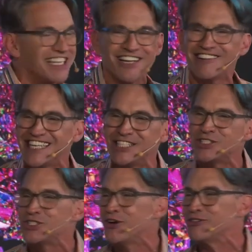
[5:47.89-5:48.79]
There
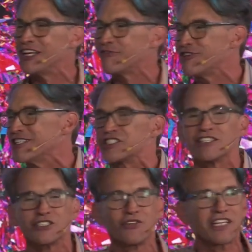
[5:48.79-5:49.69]
is no difference.
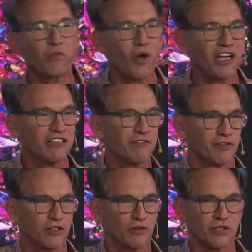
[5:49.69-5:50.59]
There's only one,
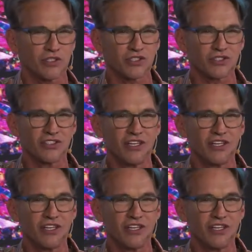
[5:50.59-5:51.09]
folks.